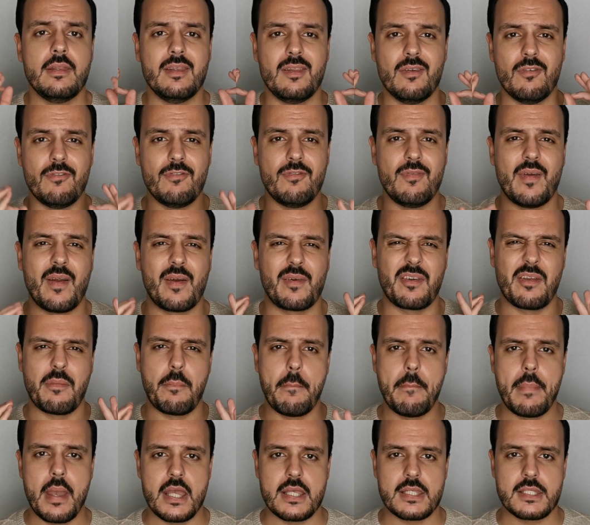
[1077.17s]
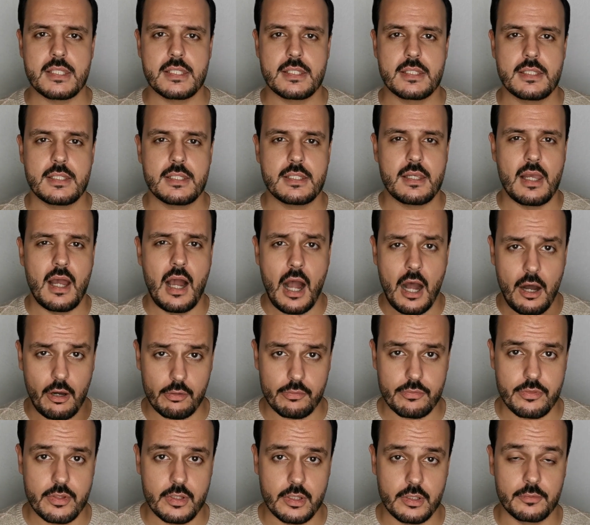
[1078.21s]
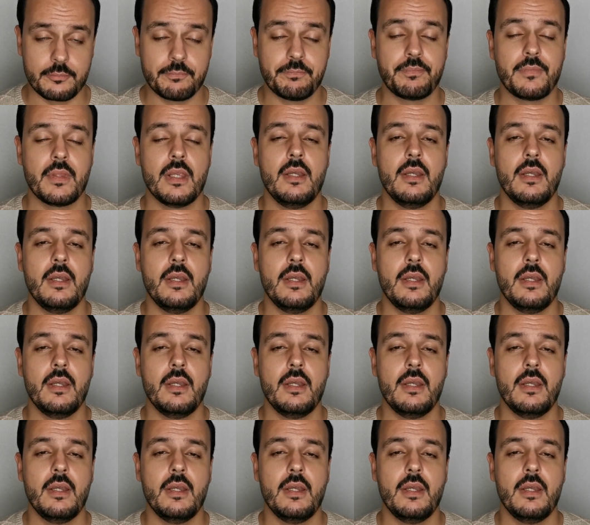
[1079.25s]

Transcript: the very best out there.